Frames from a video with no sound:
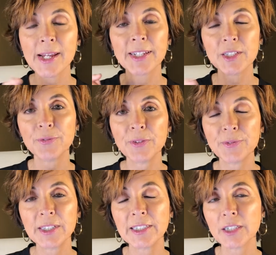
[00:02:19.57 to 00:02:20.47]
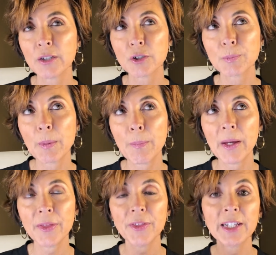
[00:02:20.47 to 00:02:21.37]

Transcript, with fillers: It is $15 per month.